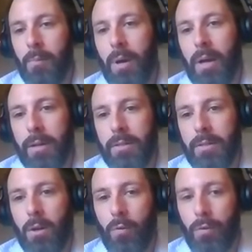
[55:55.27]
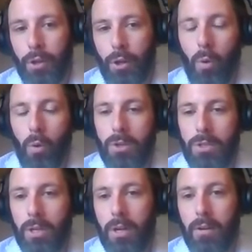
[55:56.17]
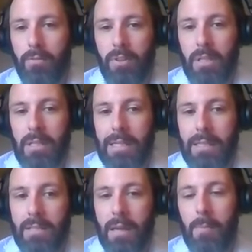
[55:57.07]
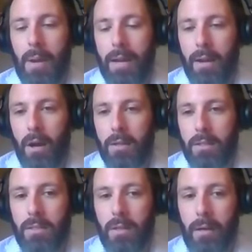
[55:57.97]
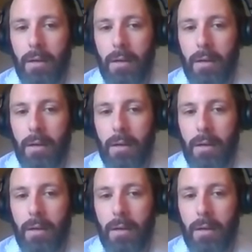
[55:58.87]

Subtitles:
but over the course of the lease, they may not